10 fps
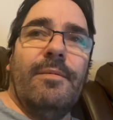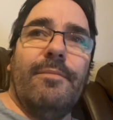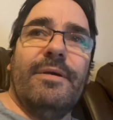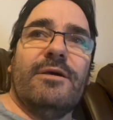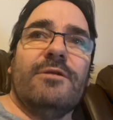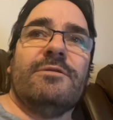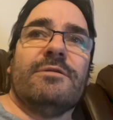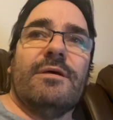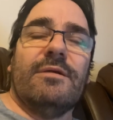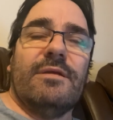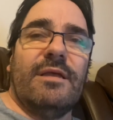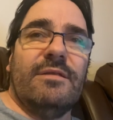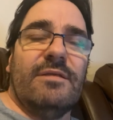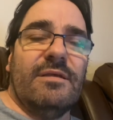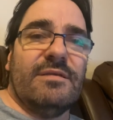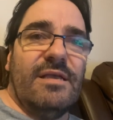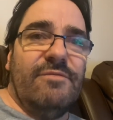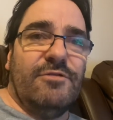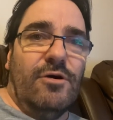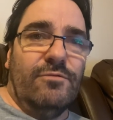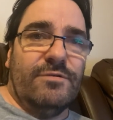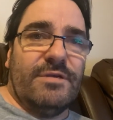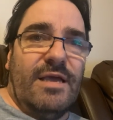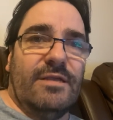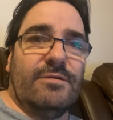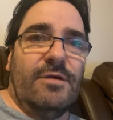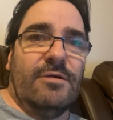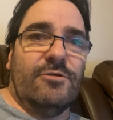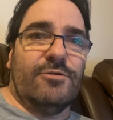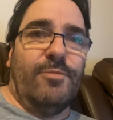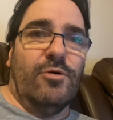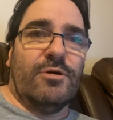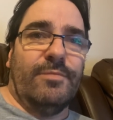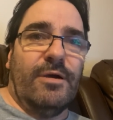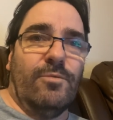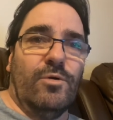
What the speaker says: because in this Steve Jones case that I just spoke about,